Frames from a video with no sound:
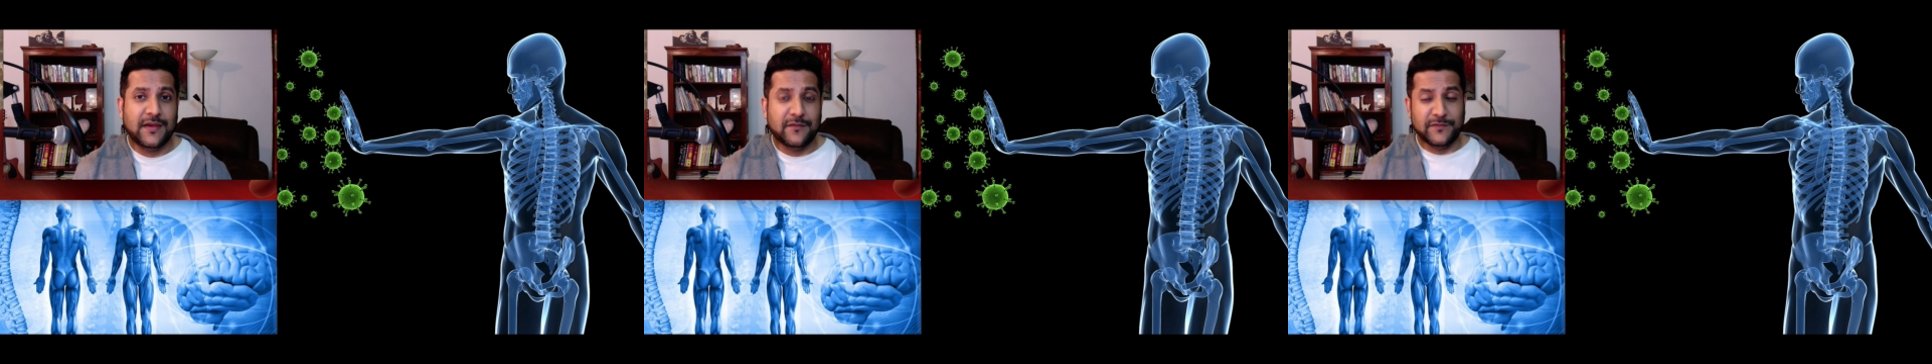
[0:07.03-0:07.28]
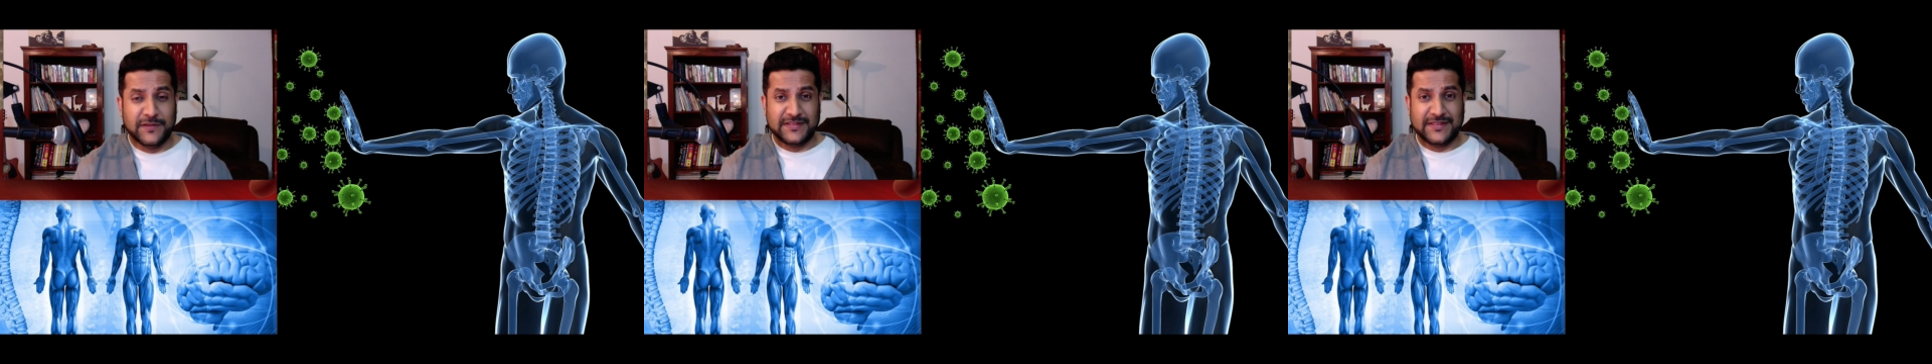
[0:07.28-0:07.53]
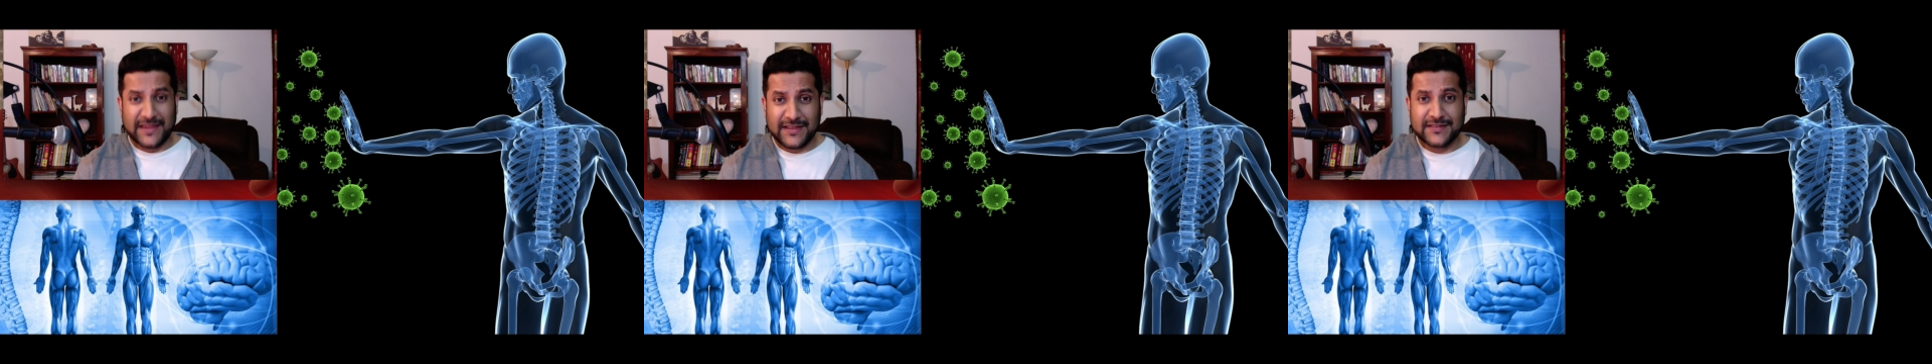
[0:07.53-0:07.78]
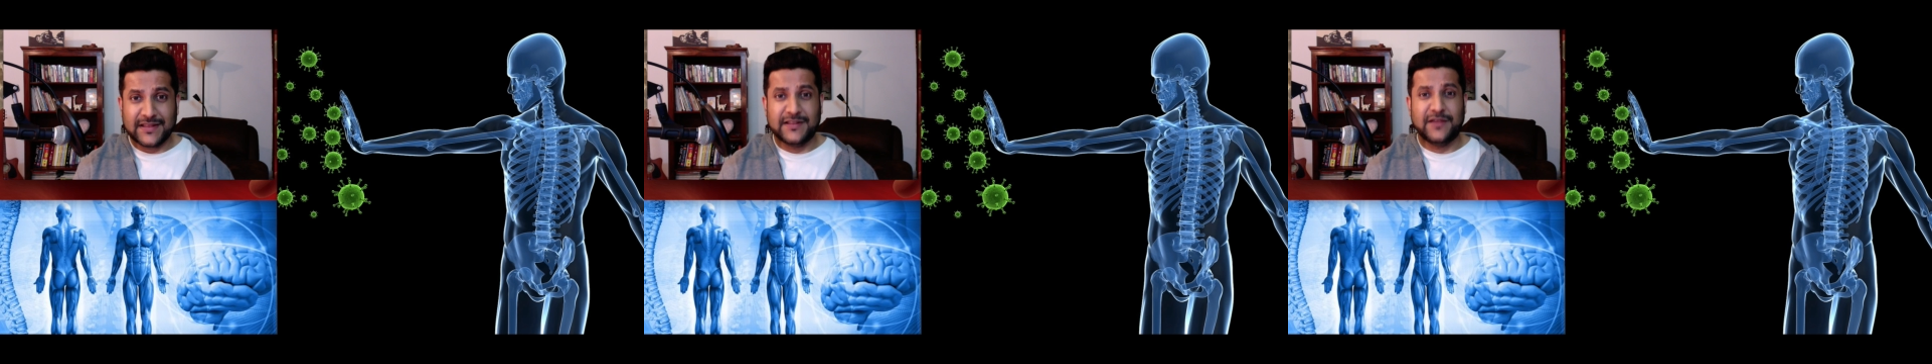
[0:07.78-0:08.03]
We
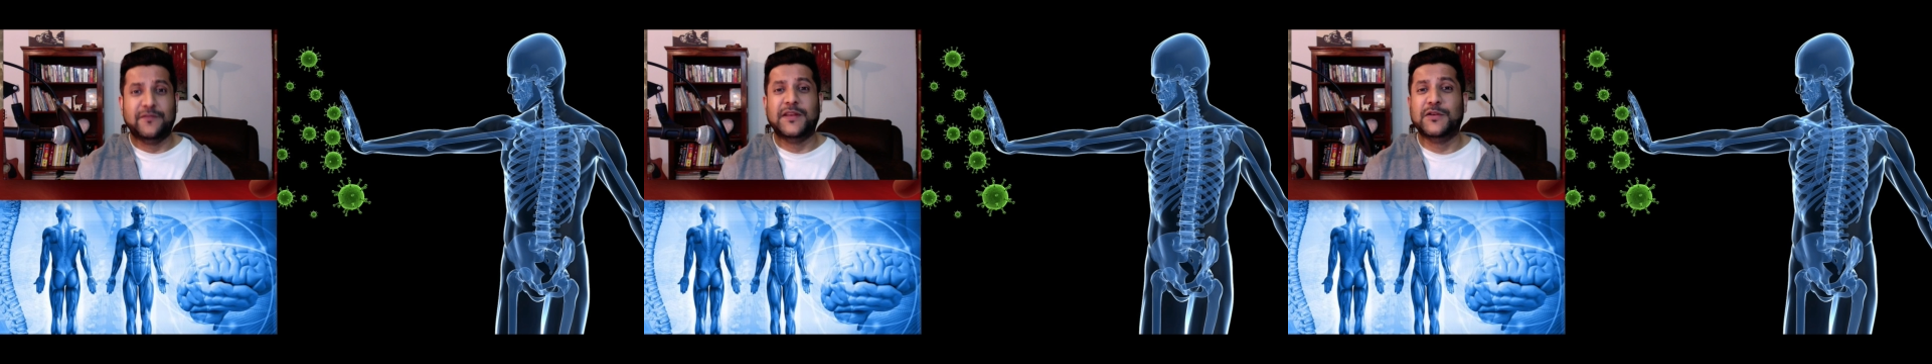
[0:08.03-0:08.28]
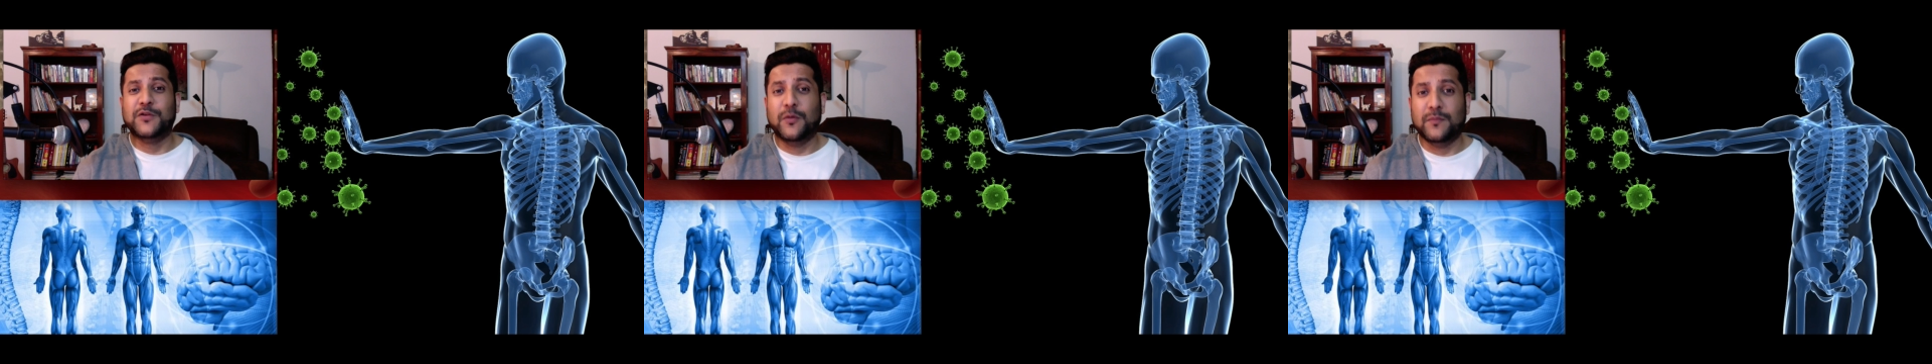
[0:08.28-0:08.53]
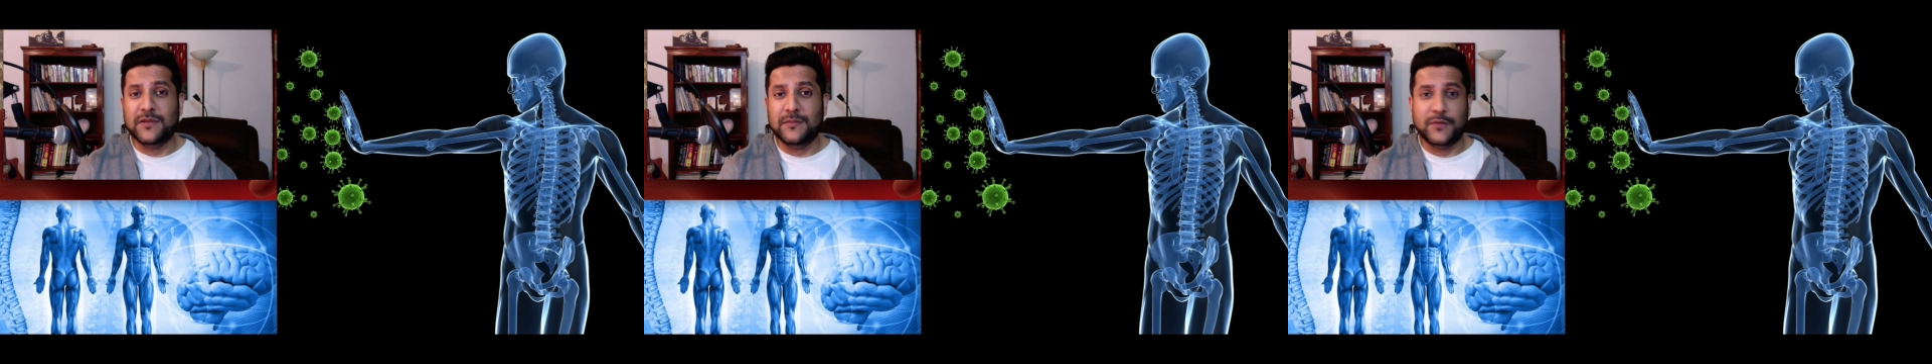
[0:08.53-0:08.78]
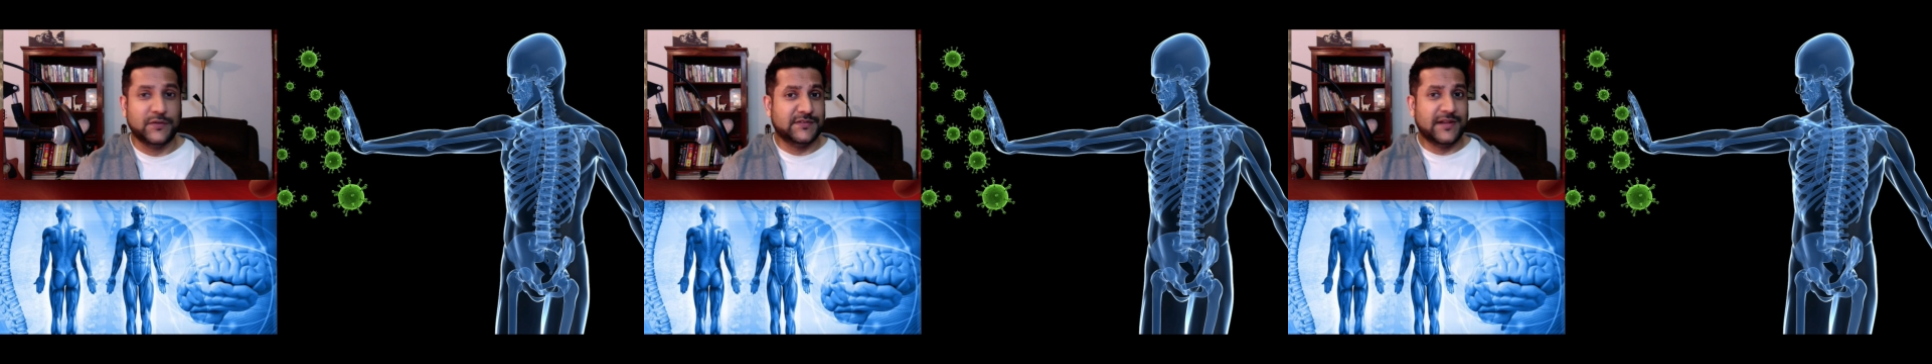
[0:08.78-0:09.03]
think that they're very normal
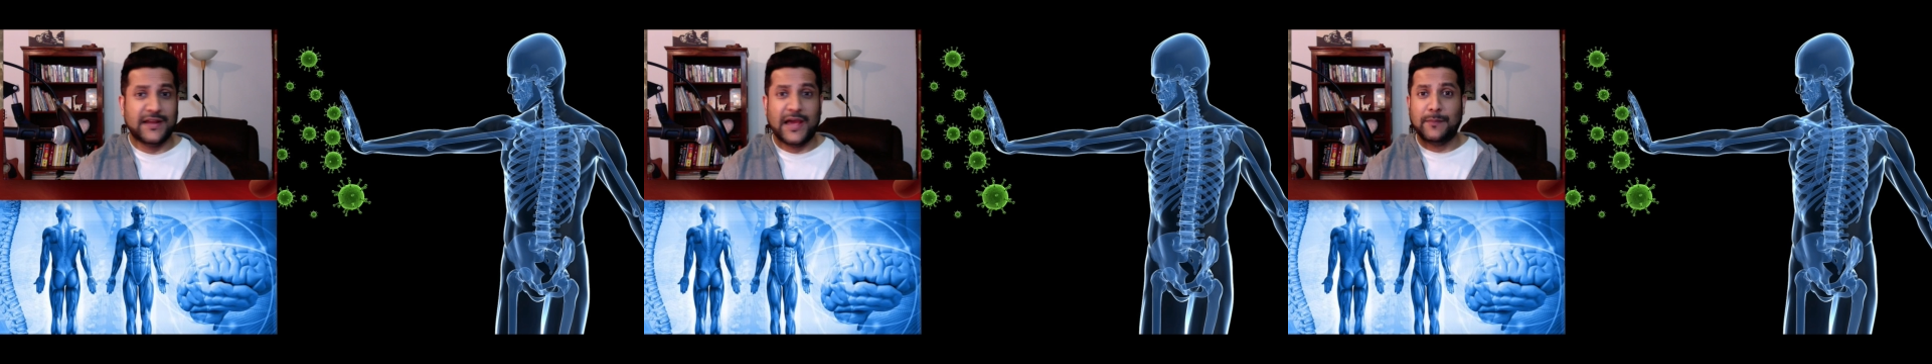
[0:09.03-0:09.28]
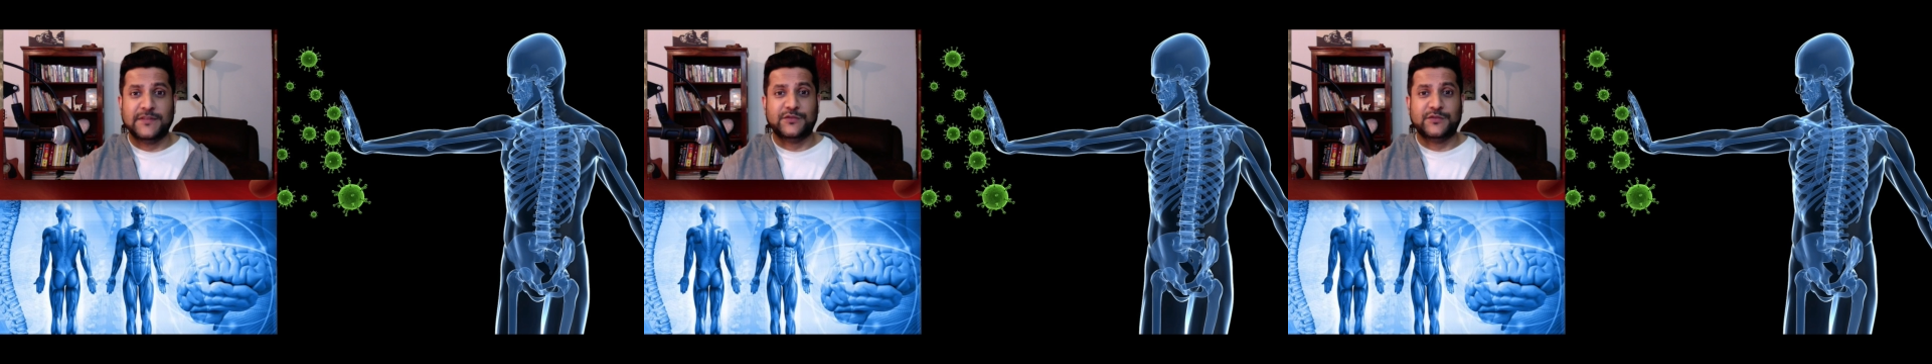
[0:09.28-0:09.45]
because that happens